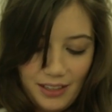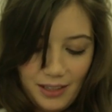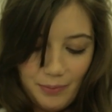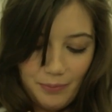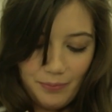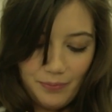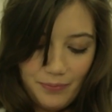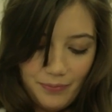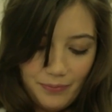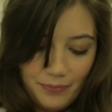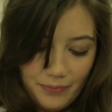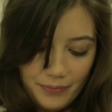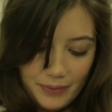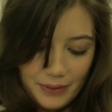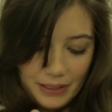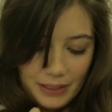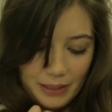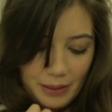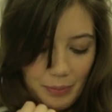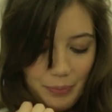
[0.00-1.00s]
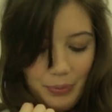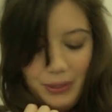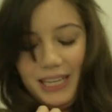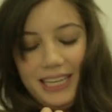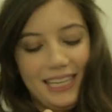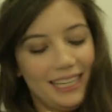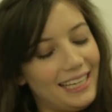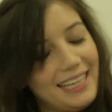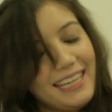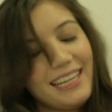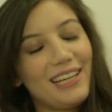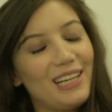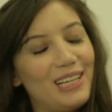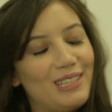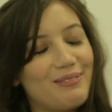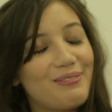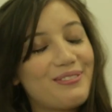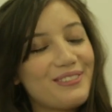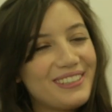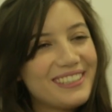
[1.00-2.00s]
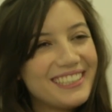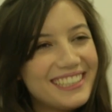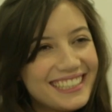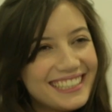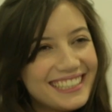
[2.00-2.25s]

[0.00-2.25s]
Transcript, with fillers: I'm completely in love.